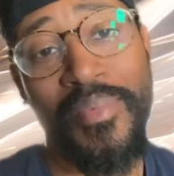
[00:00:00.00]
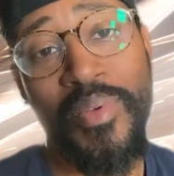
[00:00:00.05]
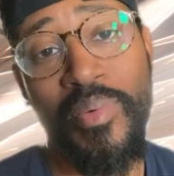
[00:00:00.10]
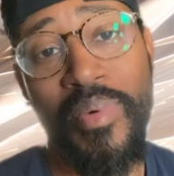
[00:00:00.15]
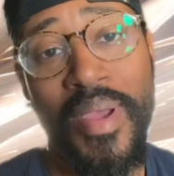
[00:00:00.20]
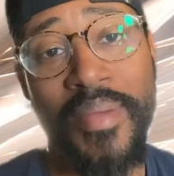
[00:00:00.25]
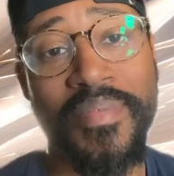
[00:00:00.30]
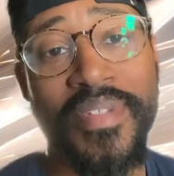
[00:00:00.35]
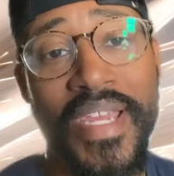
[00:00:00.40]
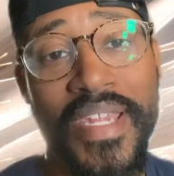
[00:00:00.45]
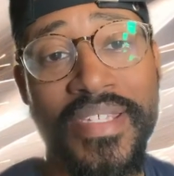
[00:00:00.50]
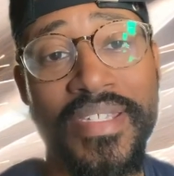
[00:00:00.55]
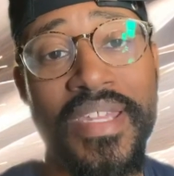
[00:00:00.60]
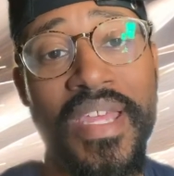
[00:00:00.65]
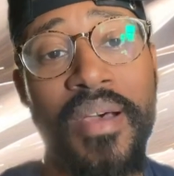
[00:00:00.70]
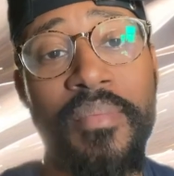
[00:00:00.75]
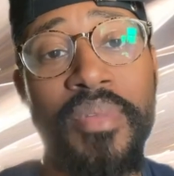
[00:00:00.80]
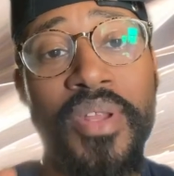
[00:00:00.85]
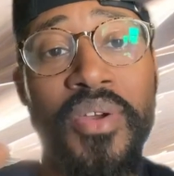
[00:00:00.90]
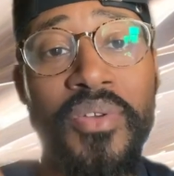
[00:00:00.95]
The website's
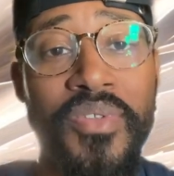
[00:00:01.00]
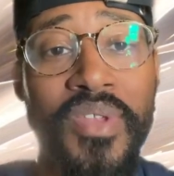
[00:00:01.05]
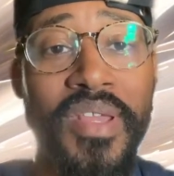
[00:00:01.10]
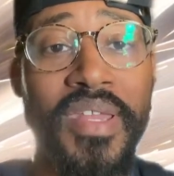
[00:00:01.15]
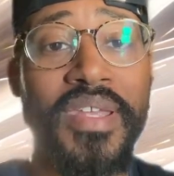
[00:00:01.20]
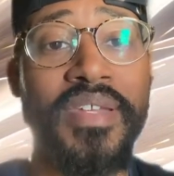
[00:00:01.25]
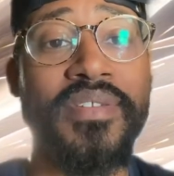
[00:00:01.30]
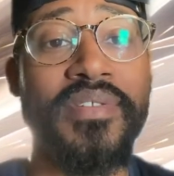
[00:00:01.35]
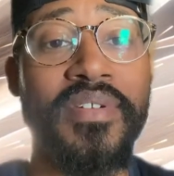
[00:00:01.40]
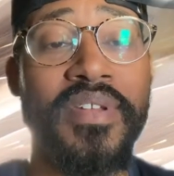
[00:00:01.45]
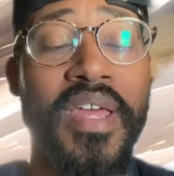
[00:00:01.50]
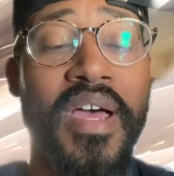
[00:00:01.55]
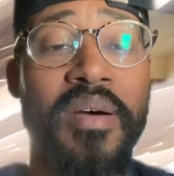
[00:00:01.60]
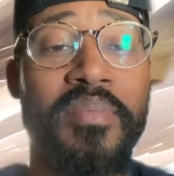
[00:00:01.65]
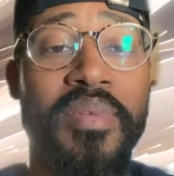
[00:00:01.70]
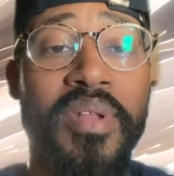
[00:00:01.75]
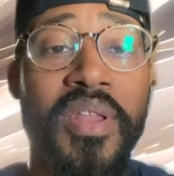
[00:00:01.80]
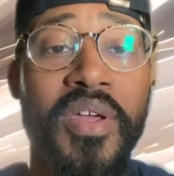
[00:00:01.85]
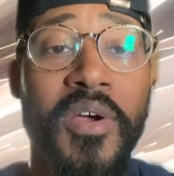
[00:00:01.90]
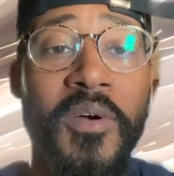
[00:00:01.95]
down below. The links are down
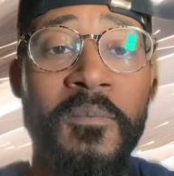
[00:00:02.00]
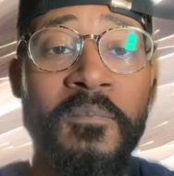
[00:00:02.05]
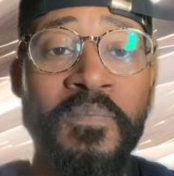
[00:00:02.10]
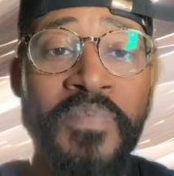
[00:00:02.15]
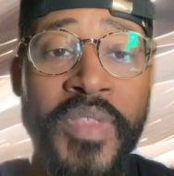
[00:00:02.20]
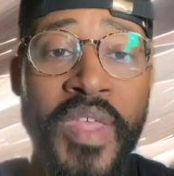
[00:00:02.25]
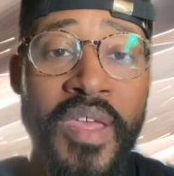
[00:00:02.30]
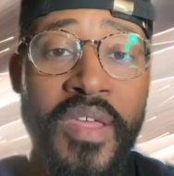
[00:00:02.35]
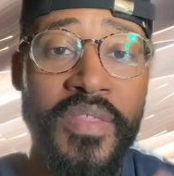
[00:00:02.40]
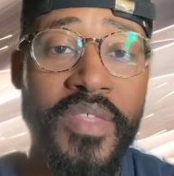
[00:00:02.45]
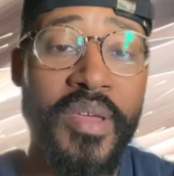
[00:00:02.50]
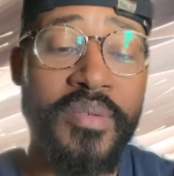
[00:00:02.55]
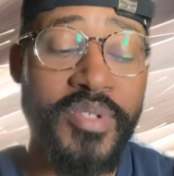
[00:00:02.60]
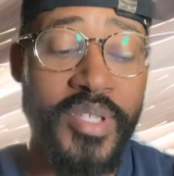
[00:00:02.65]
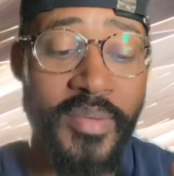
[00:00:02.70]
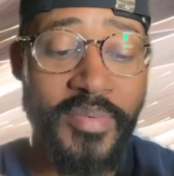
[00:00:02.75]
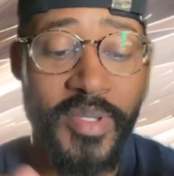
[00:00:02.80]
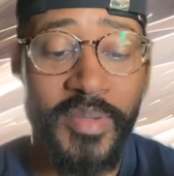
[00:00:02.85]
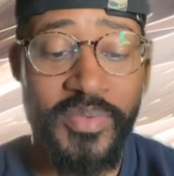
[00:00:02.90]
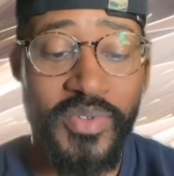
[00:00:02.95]
below. Thumbs
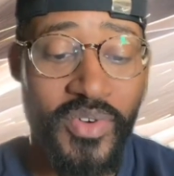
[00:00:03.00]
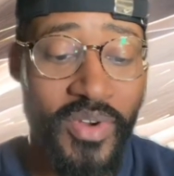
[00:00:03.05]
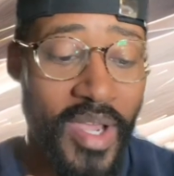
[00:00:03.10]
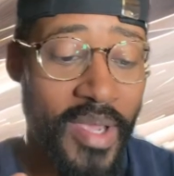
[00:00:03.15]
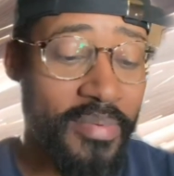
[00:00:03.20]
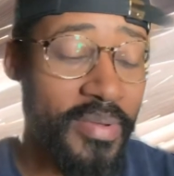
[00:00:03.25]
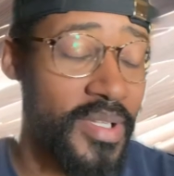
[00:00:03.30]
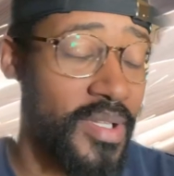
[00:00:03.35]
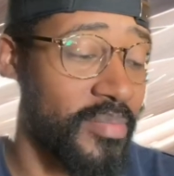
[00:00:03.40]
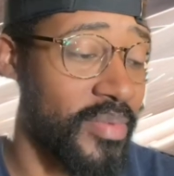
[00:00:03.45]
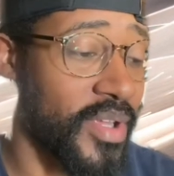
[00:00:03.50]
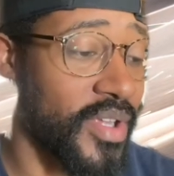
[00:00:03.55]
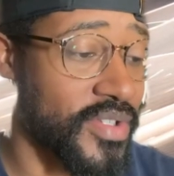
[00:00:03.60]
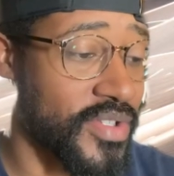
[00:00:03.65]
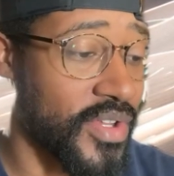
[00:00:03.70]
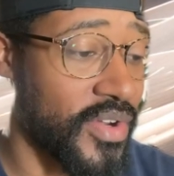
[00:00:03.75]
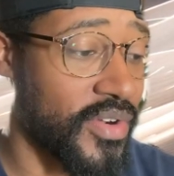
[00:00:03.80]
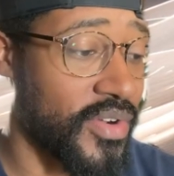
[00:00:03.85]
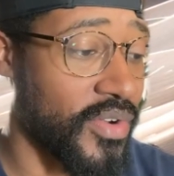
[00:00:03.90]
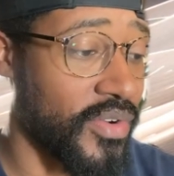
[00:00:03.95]
up, subscribe, click the bell
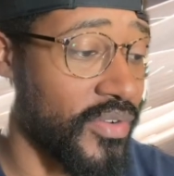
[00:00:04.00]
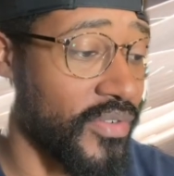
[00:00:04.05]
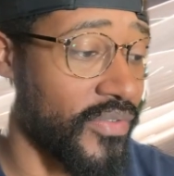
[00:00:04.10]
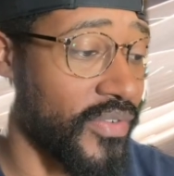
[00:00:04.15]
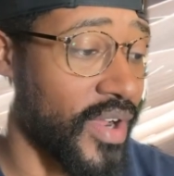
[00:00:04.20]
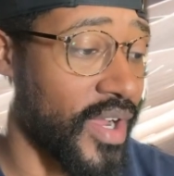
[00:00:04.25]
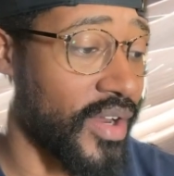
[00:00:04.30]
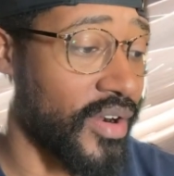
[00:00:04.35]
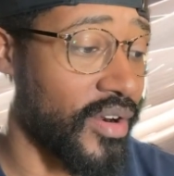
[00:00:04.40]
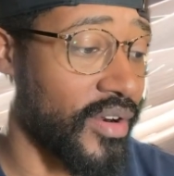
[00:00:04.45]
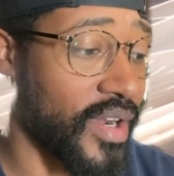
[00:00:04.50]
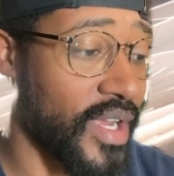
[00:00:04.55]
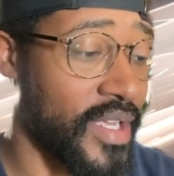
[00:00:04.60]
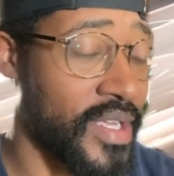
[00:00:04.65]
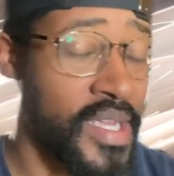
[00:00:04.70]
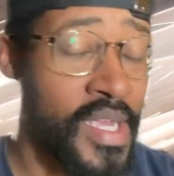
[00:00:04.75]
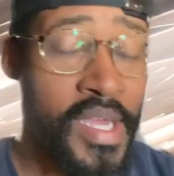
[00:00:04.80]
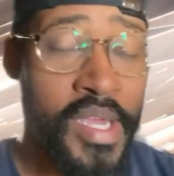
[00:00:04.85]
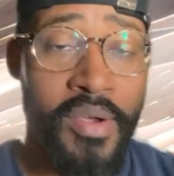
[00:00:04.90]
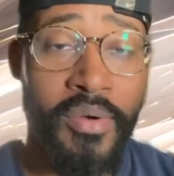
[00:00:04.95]
so you're notified, all right?
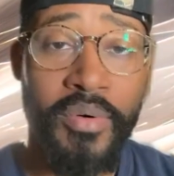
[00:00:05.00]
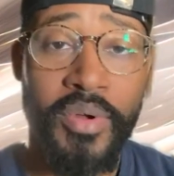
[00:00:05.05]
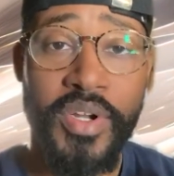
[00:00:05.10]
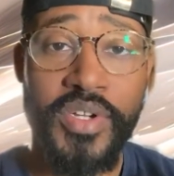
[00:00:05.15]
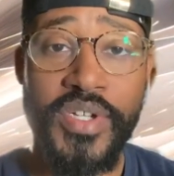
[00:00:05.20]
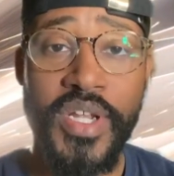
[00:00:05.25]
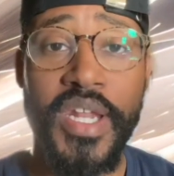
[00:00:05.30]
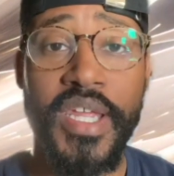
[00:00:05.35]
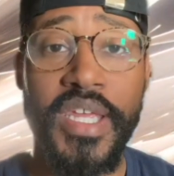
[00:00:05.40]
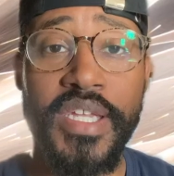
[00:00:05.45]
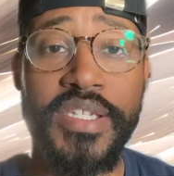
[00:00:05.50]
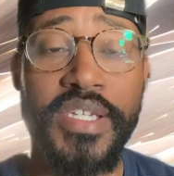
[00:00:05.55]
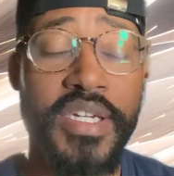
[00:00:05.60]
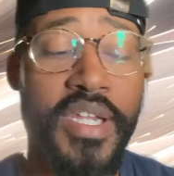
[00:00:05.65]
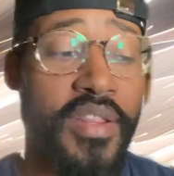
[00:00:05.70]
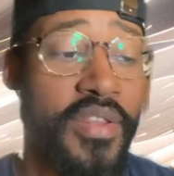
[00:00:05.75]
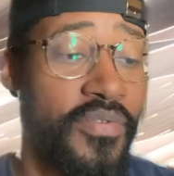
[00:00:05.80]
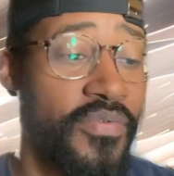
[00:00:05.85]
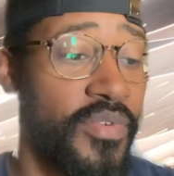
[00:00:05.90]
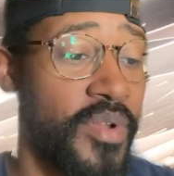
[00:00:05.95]
Want to try to get you
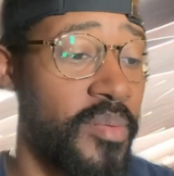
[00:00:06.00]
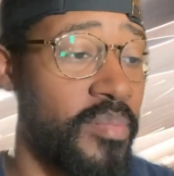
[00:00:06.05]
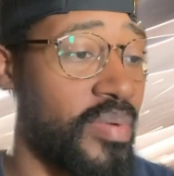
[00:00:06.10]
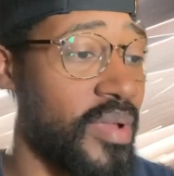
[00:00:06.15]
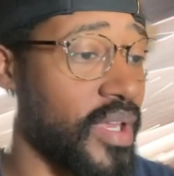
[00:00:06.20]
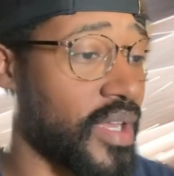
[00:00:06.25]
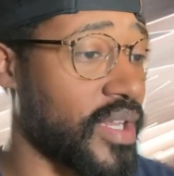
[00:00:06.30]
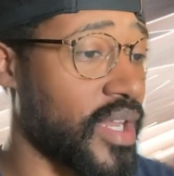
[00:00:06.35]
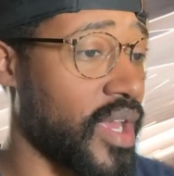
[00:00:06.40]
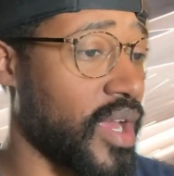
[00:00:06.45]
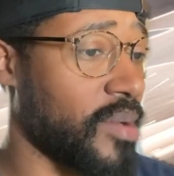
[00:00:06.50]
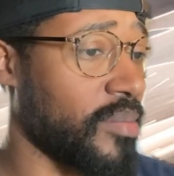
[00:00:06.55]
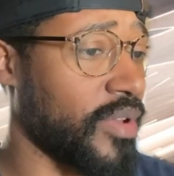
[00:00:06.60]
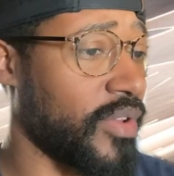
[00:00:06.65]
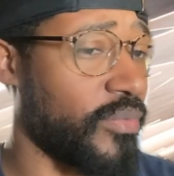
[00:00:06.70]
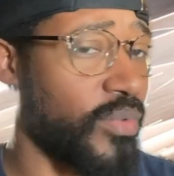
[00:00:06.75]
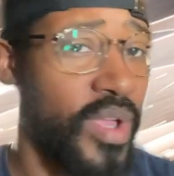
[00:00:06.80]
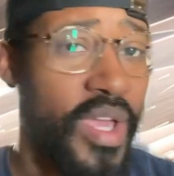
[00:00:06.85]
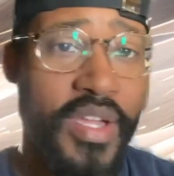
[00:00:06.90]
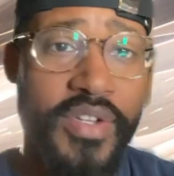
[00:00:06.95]
another free pick now. I
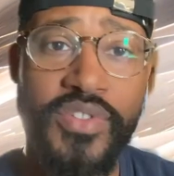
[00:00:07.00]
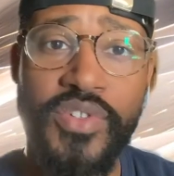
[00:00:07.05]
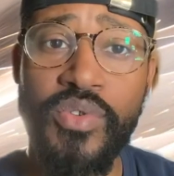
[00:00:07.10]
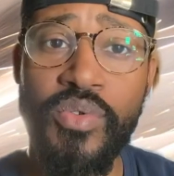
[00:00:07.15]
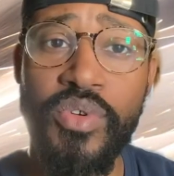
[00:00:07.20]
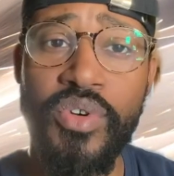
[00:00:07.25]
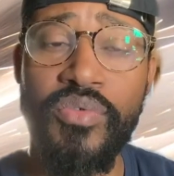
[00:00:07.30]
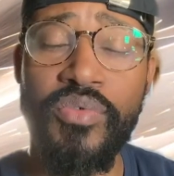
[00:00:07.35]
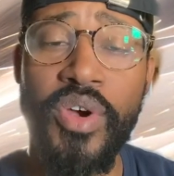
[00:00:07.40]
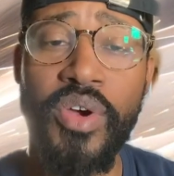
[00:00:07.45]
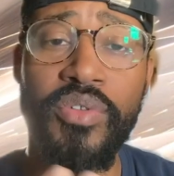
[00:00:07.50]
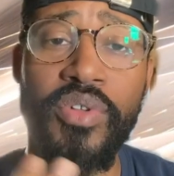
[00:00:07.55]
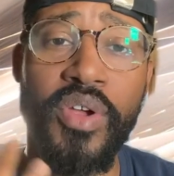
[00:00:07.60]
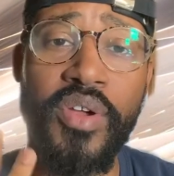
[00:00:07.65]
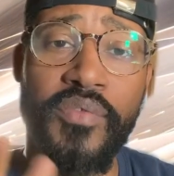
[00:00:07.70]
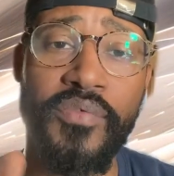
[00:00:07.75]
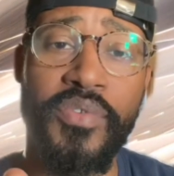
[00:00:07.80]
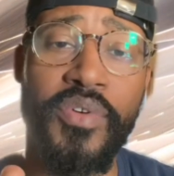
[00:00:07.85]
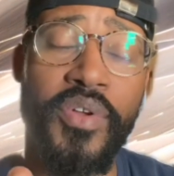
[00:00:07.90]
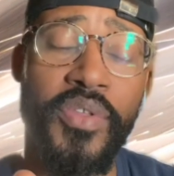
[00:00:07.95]
believe we got two in a row,
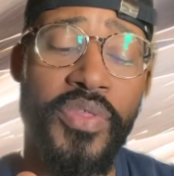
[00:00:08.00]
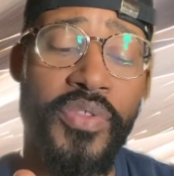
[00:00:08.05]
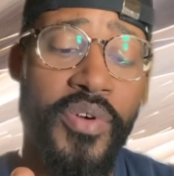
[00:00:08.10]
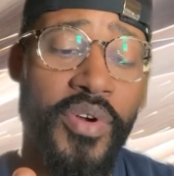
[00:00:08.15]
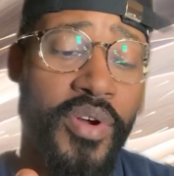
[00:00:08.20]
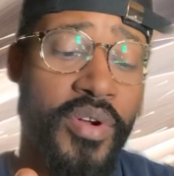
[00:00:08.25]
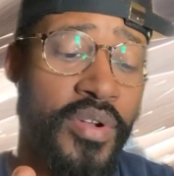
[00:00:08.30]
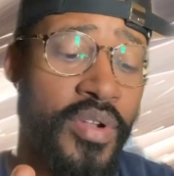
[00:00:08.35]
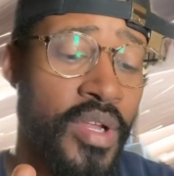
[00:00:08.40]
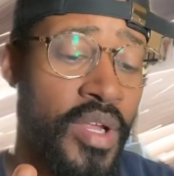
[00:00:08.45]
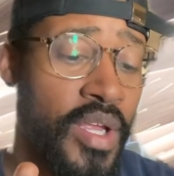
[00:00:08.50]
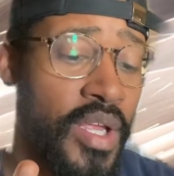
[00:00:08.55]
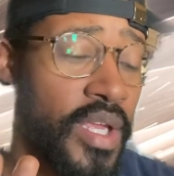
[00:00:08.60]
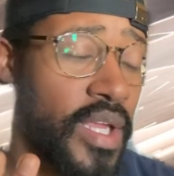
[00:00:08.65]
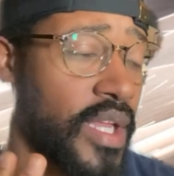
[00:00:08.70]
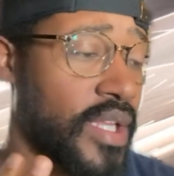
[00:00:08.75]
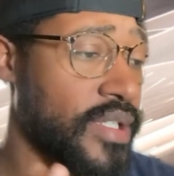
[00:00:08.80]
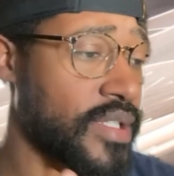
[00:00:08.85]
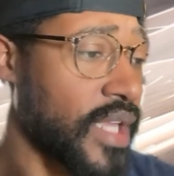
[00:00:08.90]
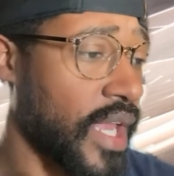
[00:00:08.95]
looking for a third
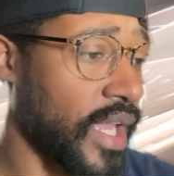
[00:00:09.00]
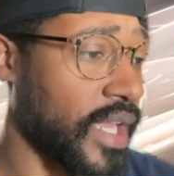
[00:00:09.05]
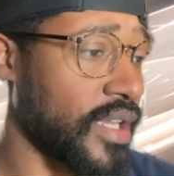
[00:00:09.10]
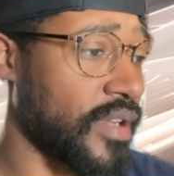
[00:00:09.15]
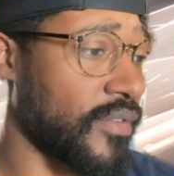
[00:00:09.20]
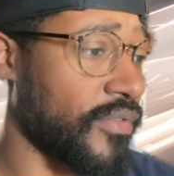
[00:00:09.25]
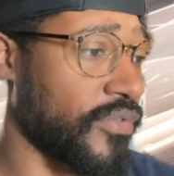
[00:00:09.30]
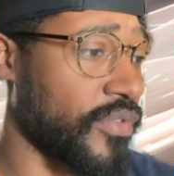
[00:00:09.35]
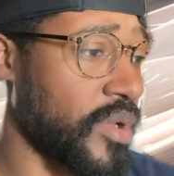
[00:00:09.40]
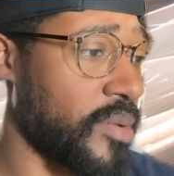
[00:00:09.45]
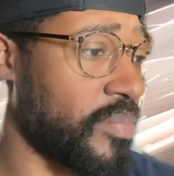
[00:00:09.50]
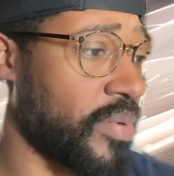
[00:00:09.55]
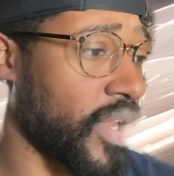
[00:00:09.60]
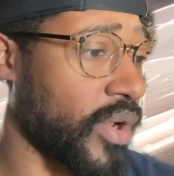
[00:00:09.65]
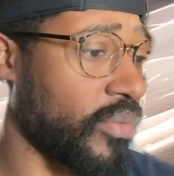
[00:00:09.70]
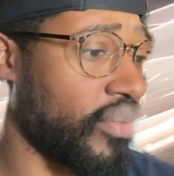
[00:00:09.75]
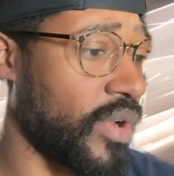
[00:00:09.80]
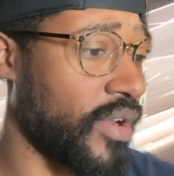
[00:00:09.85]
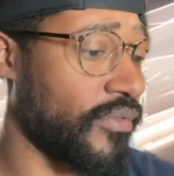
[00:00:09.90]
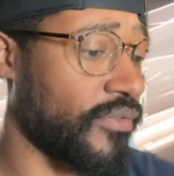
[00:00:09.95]
consecutive free
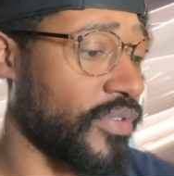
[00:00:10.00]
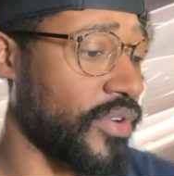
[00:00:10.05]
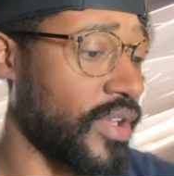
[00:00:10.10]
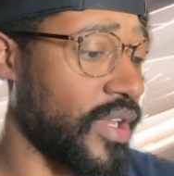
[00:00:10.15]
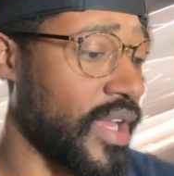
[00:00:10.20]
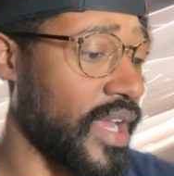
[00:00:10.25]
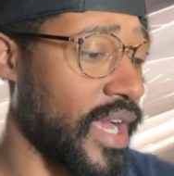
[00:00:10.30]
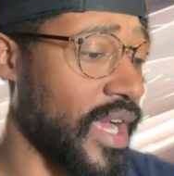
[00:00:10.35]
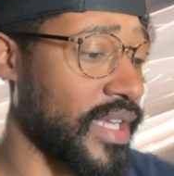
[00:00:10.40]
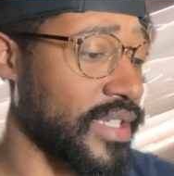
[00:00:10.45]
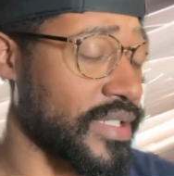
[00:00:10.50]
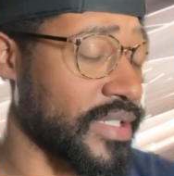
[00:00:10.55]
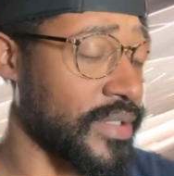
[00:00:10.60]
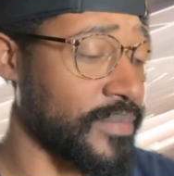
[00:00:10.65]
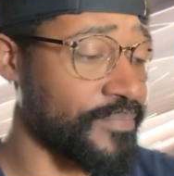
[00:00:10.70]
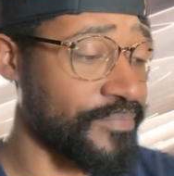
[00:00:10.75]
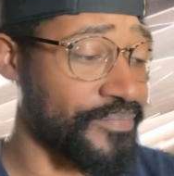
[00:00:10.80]
pick win for you guys.